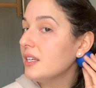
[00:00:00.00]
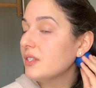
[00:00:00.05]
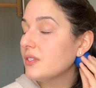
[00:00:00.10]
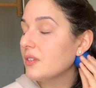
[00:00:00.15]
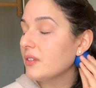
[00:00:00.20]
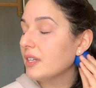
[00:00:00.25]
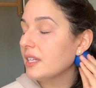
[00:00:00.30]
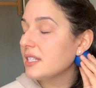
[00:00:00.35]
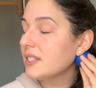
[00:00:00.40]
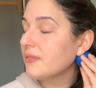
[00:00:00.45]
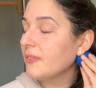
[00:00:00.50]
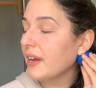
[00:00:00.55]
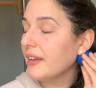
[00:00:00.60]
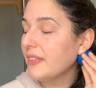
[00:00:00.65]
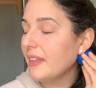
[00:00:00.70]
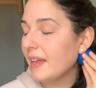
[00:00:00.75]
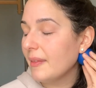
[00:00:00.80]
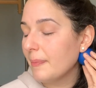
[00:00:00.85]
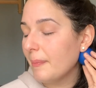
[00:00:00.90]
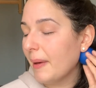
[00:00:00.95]
So let's
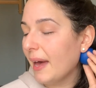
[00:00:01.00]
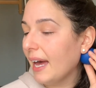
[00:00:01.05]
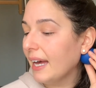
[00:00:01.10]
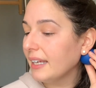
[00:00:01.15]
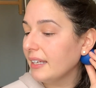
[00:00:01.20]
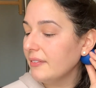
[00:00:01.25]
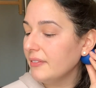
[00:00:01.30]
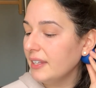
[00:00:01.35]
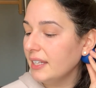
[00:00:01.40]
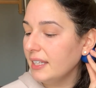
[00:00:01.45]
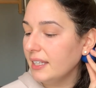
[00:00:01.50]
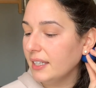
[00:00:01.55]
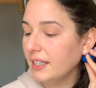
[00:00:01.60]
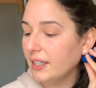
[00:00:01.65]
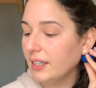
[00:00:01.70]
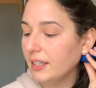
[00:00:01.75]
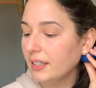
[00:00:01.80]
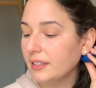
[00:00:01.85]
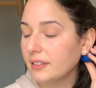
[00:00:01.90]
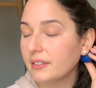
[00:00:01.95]
find that back of the
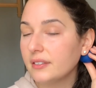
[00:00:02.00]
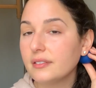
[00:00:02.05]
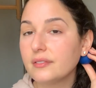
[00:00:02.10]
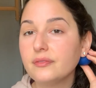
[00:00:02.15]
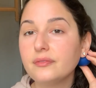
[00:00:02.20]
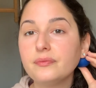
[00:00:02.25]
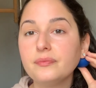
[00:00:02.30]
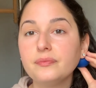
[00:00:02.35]
ear,